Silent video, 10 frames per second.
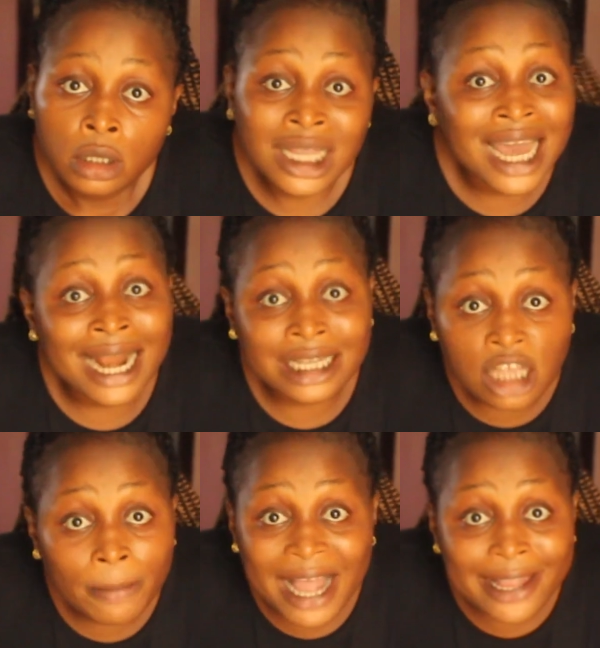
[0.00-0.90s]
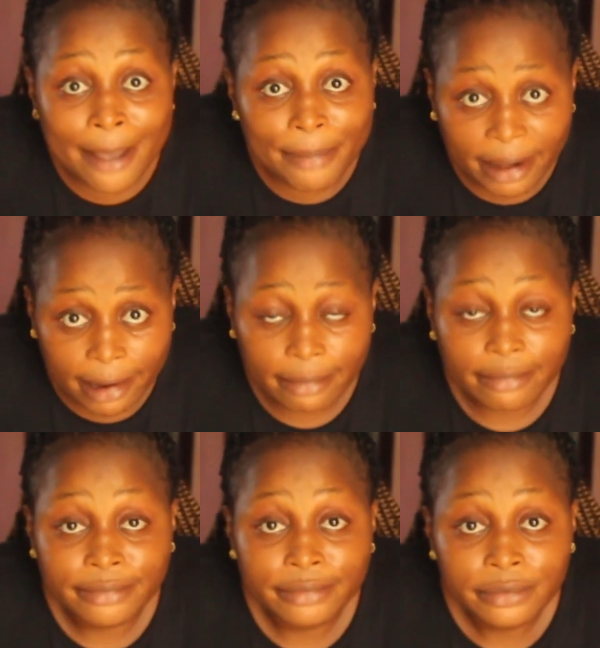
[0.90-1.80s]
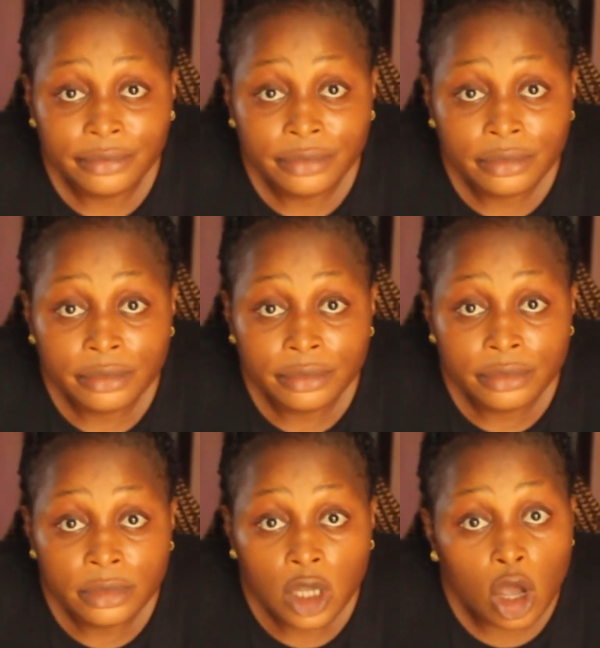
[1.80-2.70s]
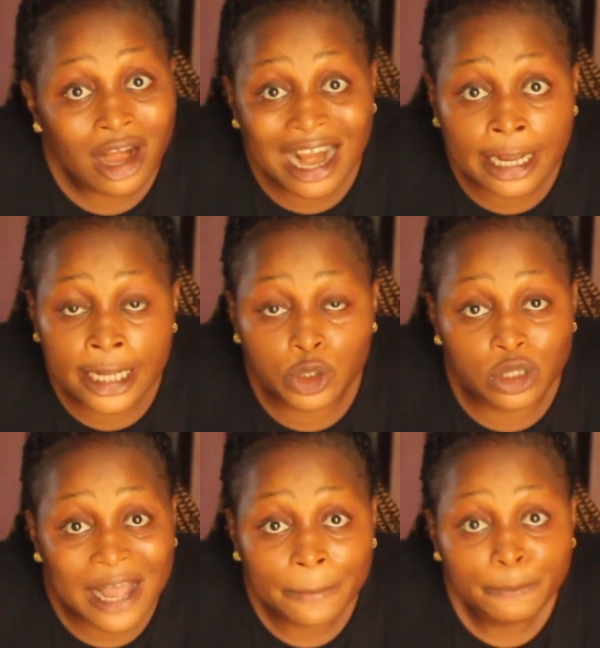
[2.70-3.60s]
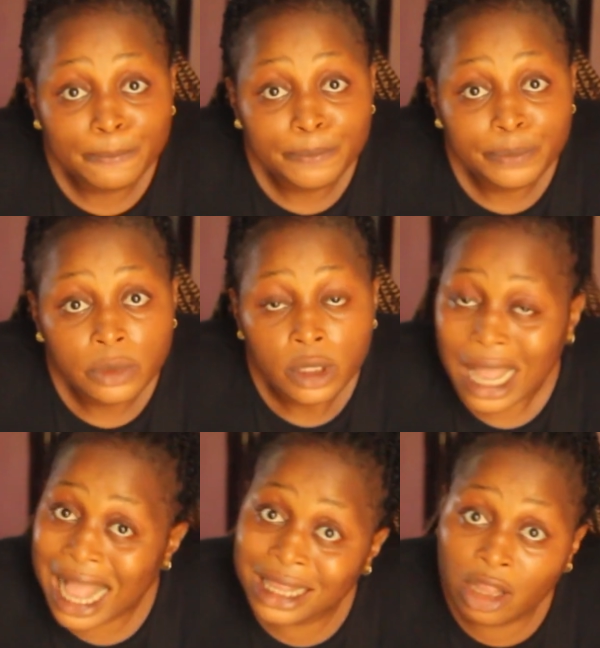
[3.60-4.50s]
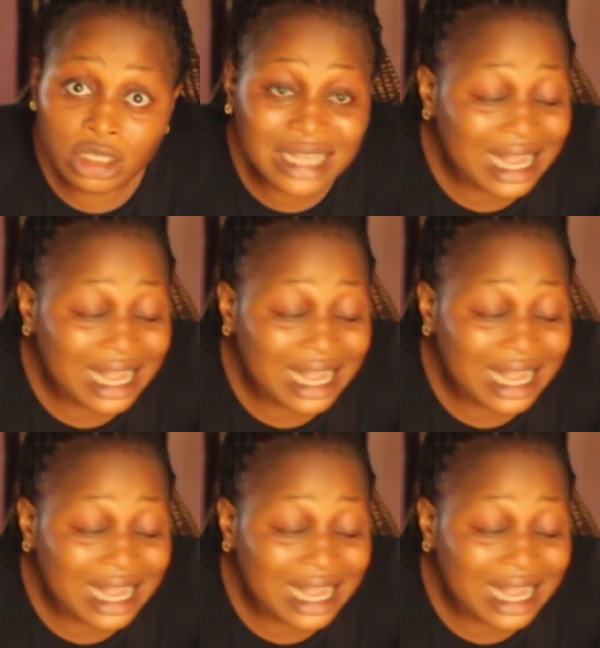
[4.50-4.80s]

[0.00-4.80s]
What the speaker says: There are some anebere. And those